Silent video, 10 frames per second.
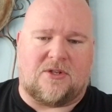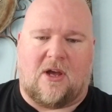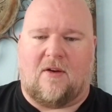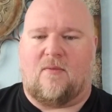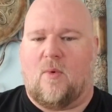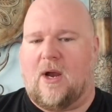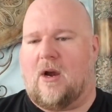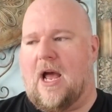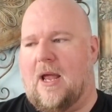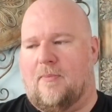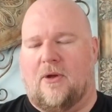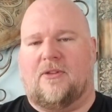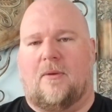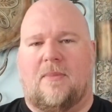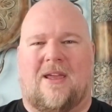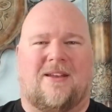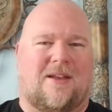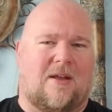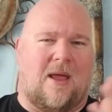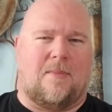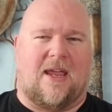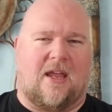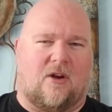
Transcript: of where I put them in and making